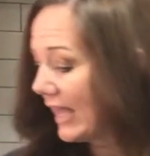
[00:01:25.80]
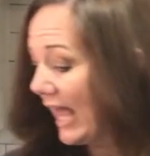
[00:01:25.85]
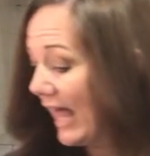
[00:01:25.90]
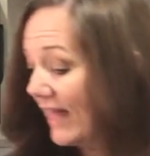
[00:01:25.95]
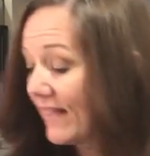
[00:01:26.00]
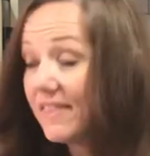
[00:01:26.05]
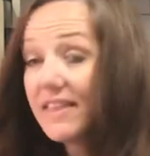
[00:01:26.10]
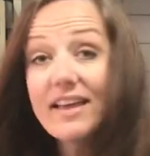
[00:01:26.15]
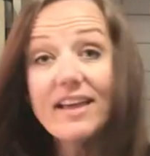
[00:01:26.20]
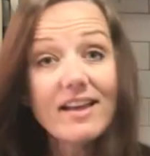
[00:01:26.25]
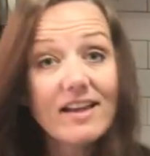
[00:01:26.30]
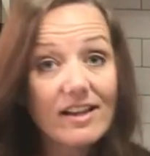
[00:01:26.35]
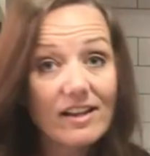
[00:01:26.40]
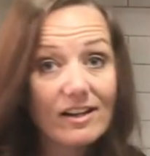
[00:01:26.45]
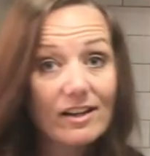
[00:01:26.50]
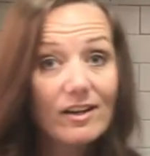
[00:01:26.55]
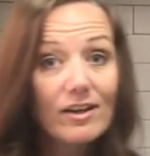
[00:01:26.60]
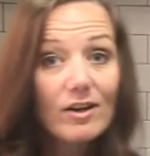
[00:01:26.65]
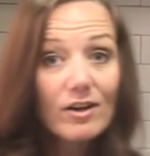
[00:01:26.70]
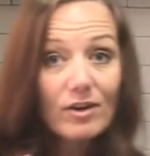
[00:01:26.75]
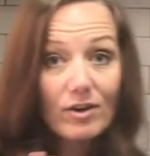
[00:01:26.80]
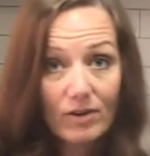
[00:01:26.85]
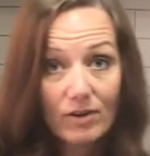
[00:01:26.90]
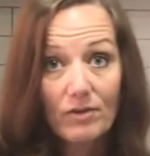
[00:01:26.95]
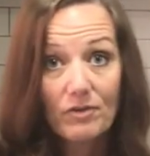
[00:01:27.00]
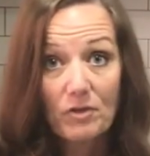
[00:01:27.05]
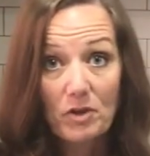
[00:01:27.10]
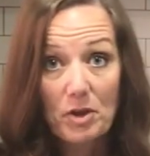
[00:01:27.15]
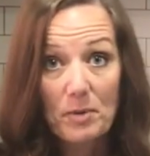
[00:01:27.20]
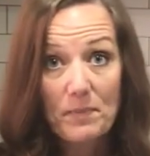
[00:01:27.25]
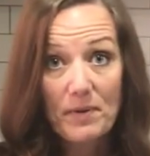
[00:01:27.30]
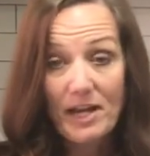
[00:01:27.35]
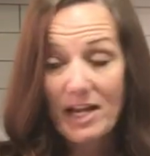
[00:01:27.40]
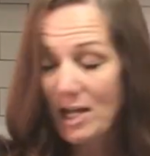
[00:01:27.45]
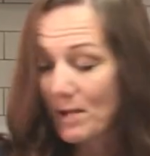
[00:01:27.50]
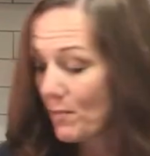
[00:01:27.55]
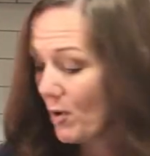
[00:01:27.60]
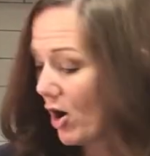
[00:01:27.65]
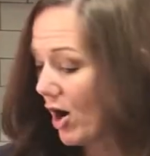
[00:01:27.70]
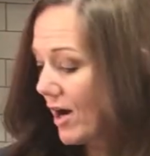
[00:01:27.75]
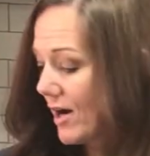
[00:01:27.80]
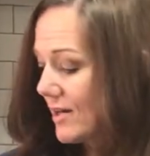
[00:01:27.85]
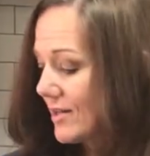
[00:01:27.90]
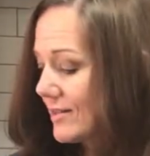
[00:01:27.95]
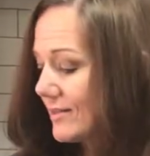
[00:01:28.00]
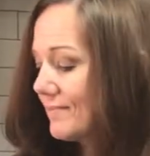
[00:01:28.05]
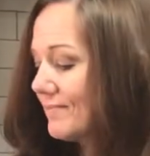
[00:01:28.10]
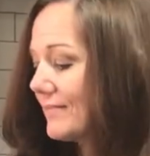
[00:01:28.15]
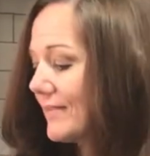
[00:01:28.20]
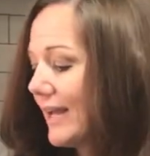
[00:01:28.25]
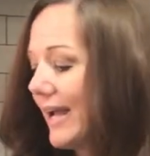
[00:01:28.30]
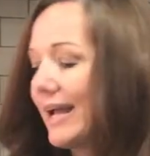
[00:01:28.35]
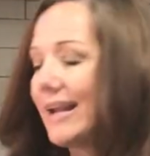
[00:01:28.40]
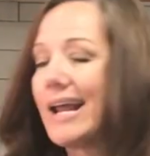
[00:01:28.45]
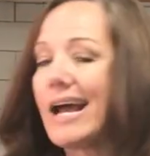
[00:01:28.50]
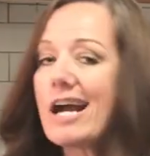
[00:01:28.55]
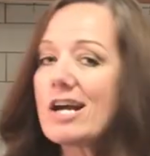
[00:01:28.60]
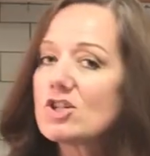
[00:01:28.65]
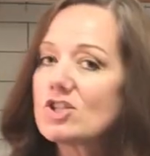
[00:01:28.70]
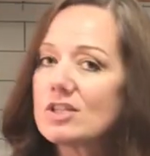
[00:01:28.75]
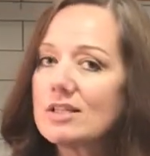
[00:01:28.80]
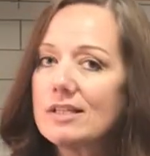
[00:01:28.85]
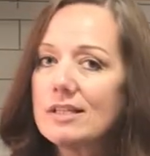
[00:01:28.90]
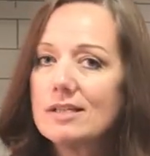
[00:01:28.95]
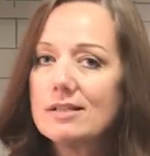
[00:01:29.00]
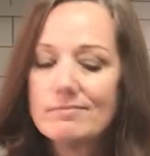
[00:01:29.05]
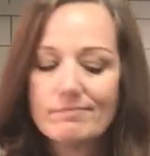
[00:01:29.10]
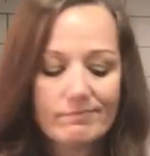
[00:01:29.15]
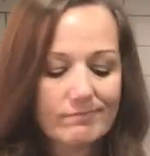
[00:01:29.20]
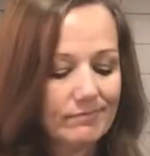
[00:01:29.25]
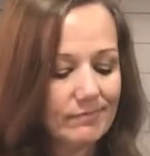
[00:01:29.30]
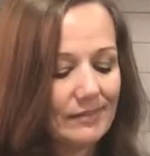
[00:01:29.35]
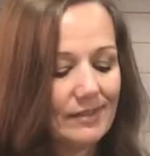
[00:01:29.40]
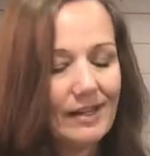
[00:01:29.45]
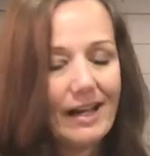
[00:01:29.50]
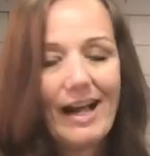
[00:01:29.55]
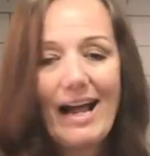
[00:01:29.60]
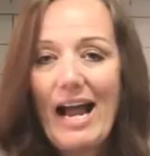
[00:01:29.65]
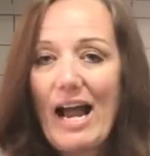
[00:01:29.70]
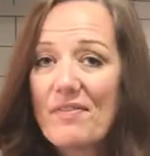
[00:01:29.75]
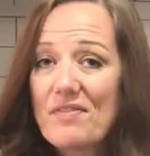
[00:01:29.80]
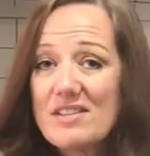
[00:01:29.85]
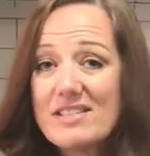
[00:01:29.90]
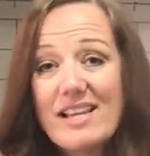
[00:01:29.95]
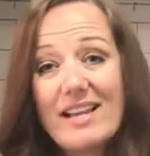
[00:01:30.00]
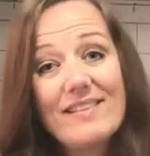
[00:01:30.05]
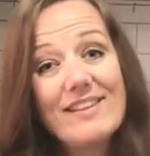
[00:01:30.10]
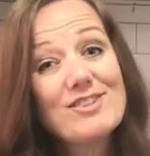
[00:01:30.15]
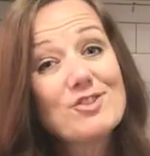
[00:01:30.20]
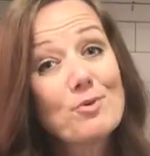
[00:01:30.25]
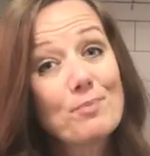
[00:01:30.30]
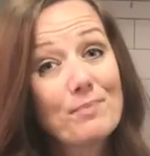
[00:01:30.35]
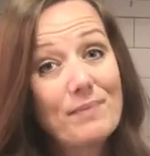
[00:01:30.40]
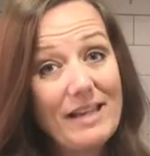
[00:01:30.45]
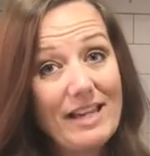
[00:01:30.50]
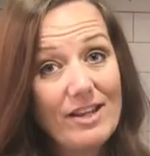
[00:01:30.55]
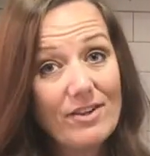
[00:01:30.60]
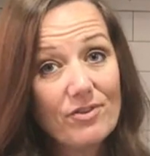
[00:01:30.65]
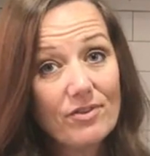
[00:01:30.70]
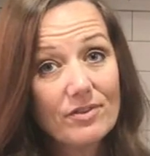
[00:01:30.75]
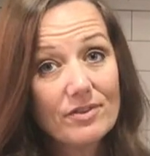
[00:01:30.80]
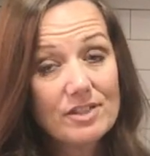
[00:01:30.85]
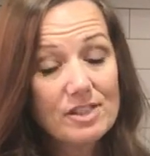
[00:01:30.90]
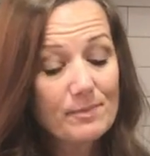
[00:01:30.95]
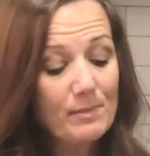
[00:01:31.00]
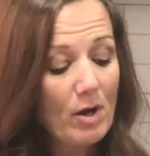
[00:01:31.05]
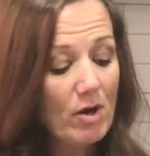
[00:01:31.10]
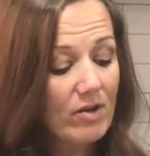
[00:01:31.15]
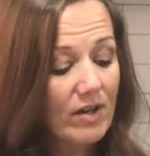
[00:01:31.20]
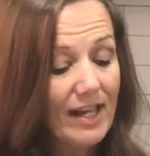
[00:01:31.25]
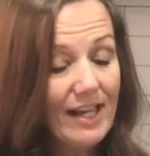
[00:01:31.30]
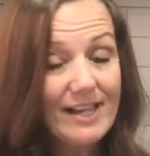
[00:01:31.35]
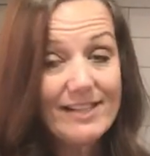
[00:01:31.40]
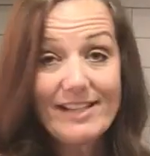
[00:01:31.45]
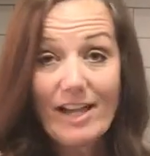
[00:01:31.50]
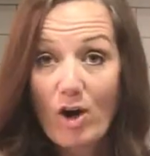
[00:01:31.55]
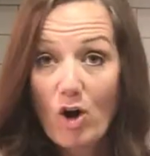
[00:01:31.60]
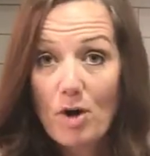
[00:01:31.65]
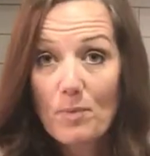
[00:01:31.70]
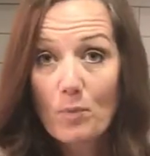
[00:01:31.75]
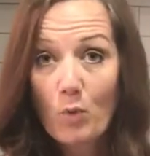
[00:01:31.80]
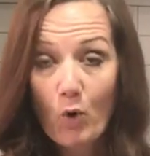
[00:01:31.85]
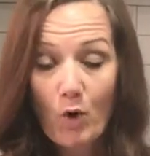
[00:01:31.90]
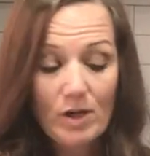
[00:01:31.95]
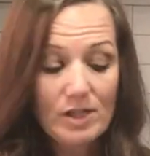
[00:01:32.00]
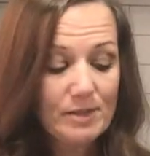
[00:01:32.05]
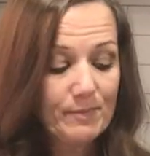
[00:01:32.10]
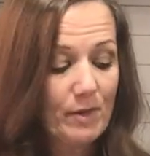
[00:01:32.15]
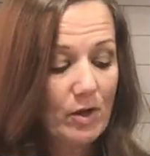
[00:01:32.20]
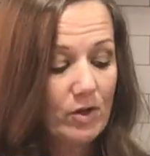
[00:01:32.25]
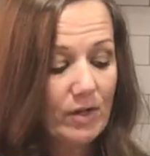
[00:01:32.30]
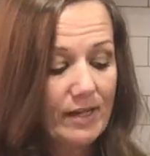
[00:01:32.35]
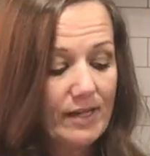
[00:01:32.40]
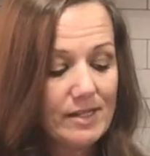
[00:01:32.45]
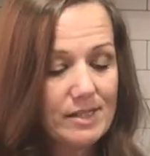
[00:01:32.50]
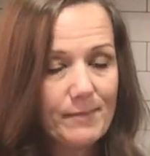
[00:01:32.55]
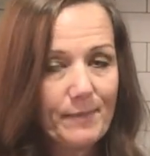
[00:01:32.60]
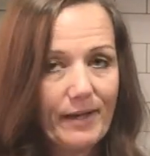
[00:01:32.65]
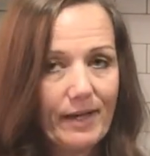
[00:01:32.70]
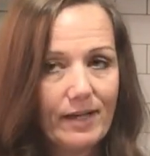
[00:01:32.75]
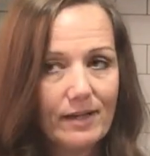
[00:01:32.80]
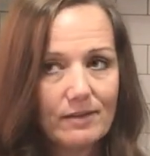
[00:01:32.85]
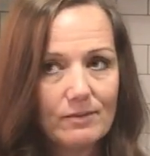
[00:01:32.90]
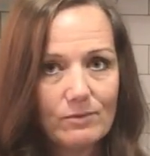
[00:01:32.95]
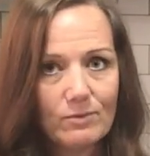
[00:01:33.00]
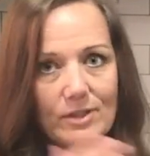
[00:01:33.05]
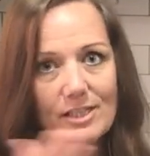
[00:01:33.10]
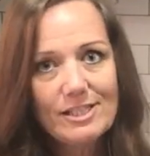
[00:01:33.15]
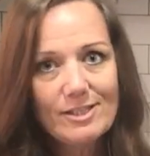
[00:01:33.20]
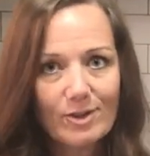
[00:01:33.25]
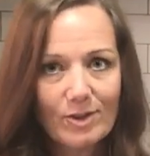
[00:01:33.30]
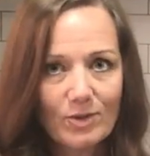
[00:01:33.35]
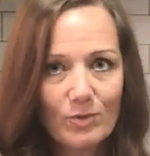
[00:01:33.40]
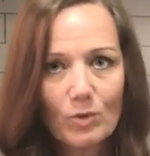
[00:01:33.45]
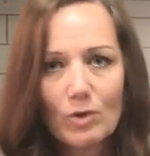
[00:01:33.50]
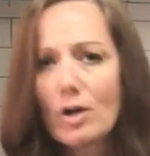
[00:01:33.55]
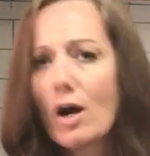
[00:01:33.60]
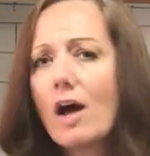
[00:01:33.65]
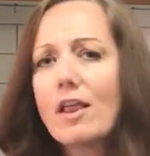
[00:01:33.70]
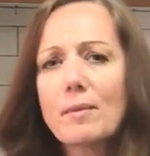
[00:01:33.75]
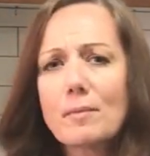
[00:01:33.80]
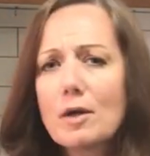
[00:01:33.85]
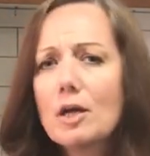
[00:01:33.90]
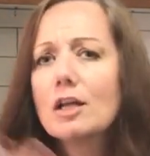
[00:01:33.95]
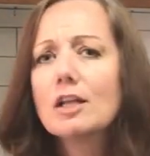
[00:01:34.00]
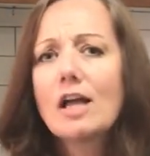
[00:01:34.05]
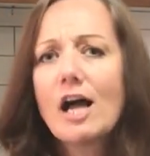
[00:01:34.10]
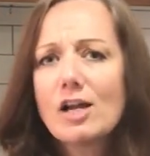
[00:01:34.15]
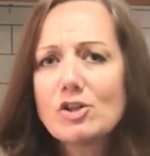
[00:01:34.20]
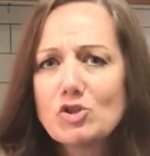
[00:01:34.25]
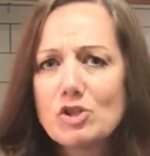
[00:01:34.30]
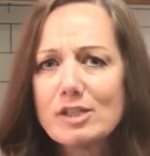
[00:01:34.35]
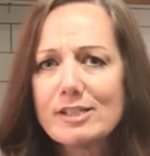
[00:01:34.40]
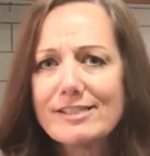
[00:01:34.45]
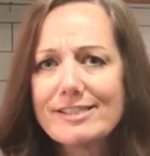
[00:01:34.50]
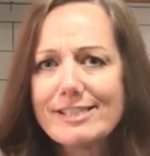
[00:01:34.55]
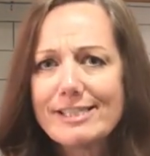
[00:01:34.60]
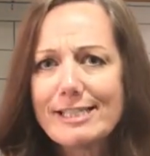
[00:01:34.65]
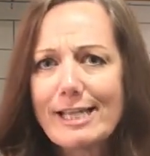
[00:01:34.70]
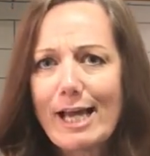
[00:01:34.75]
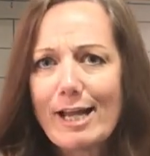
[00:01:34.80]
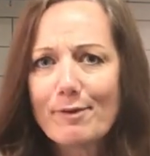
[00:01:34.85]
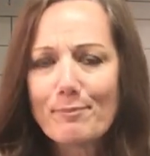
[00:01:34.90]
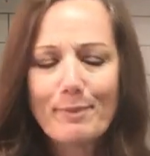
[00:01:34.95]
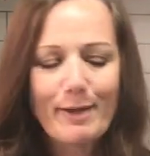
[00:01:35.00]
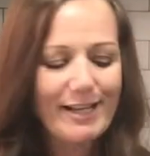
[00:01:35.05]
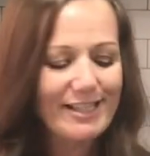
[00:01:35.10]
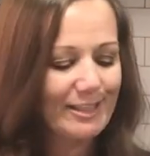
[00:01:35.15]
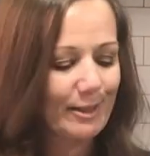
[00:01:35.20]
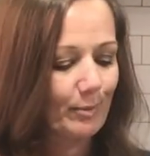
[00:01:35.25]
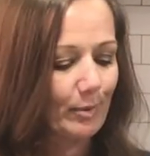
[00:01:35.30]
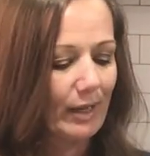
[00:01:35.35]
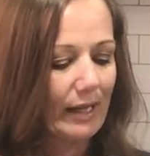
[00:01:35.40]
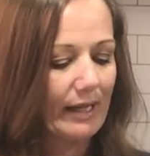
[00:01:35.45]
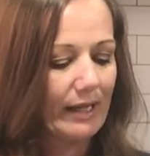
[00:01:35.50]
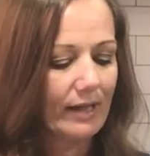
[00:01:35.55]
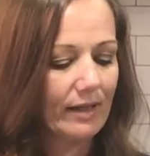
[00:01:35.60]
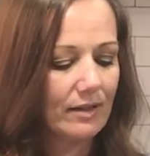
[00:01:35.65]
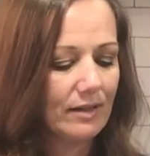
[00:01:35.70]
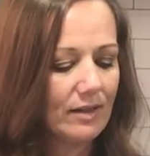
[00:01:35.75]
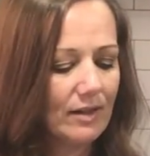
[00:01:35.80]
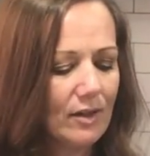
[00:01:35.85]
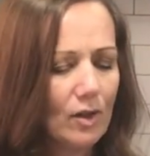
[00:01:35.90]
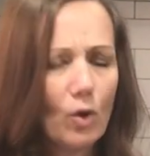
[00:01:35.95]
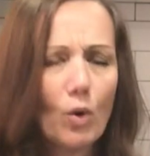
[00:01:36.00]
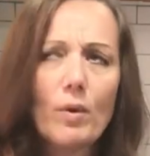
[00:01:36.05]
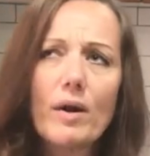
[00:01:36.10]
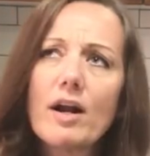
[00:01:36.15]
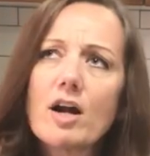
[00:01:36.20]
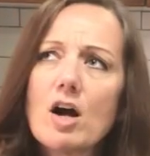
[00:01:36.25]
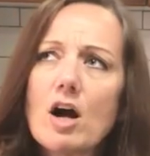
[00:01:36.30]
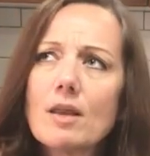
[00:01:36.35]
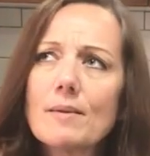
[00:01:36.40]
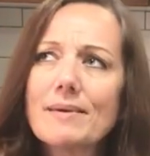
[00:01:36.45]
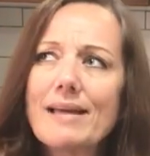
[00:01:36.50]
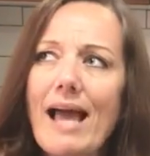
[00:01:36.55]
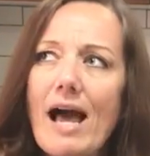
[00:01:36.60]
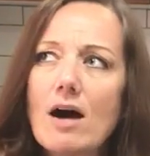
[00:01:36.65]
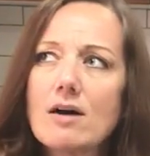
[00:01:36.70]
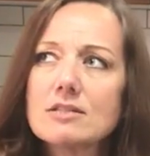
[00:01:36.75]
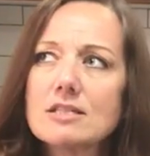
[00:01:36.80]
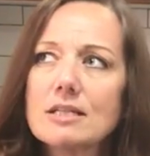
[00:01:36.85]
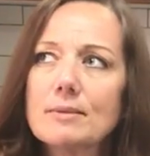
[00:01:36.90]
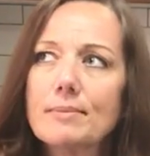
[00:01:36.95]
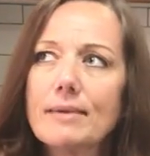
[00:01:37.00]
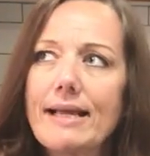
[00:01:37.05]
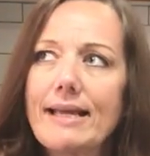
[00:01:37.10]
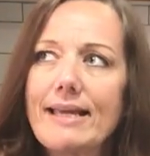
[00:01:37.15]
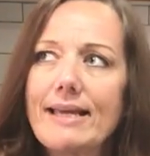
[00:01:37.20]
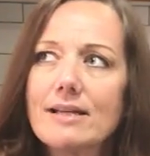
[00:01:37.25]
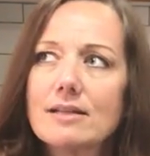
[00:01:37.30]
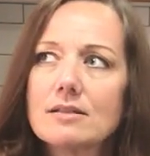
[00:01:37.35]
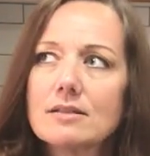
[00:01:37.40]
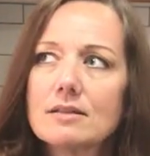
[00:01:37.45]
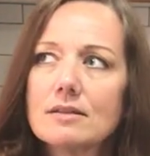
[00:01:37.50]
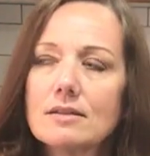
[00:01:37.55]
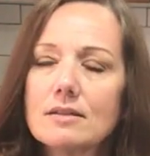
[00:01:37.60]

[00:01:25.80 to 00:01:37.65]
And then for the piggy part, and actually I have to say these are beef smokies, they aren't pork smokies, but we'll call them kolaches instead of pigs in a blanket. Or would I call them cows in a blanket?